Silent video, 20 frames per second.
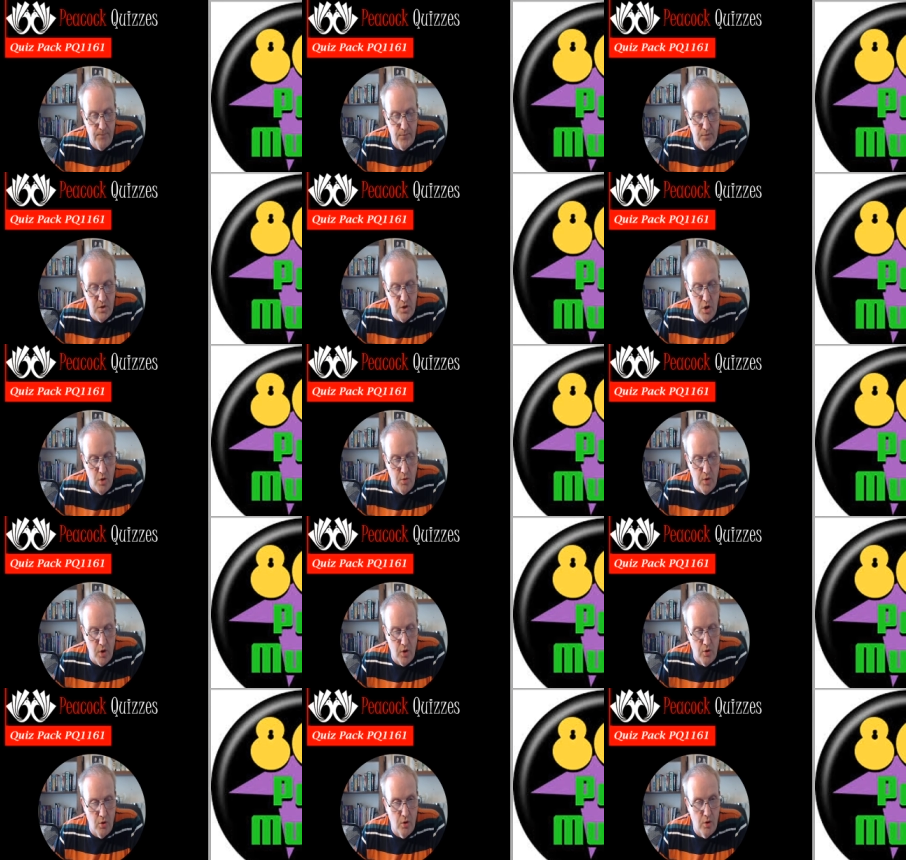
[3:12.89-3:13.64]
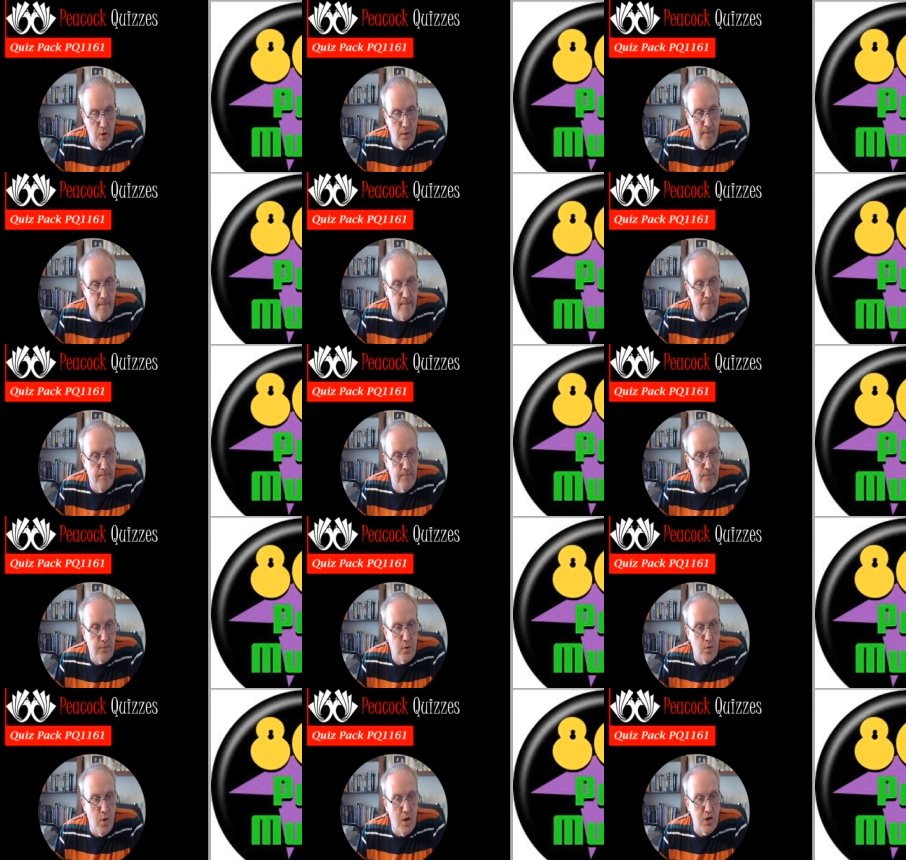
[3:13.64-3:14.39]
So, to go.
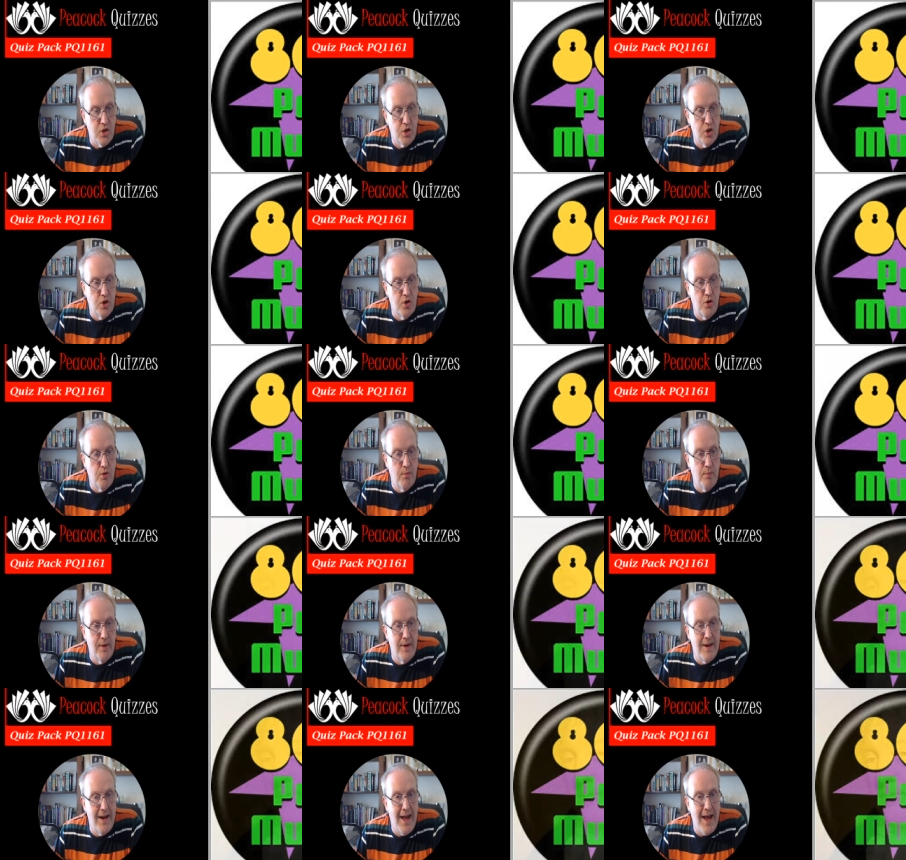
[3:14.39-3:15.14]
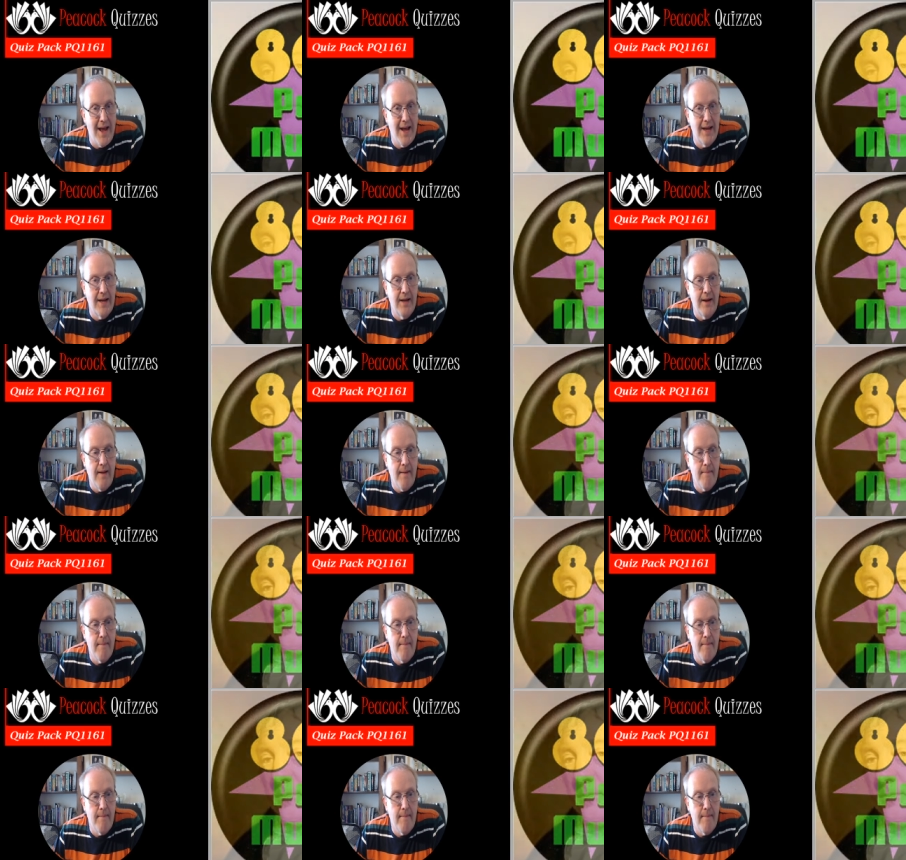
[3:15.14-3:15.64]
Question number nine.